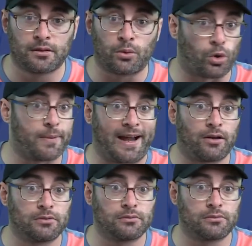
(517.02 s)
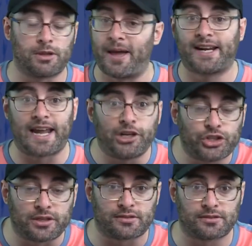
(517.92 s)
What about the
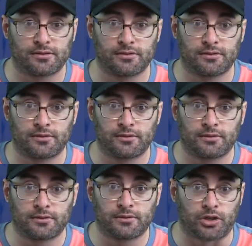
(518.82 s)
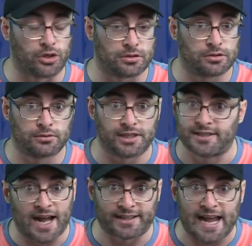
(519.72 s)
medications? Because it's
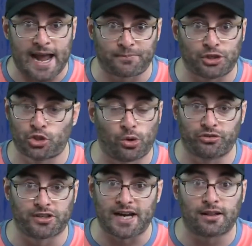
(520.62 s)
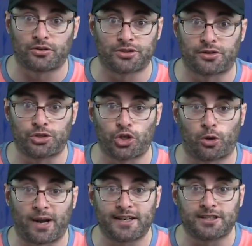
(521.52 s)
not capped at $200 under Joe
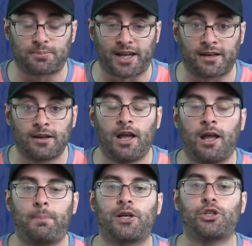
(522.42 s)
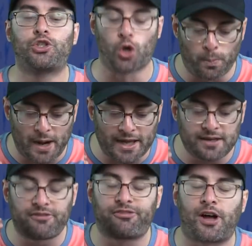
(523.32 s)
Biden's plan, because Joe
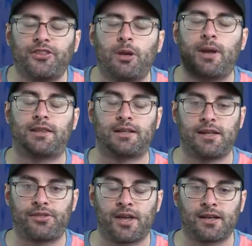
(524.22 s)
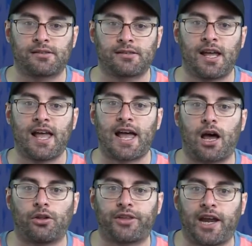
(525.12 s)
Biden fundamentally thinks
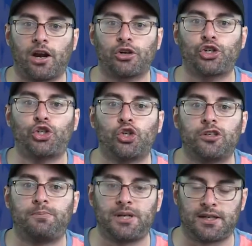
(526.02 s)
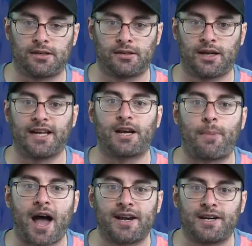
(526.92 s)
healthcare should be a
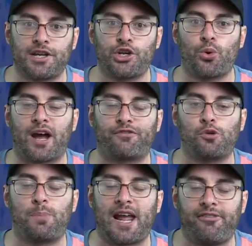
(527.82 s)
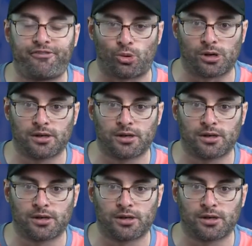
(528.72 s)
commodity you have to pay for.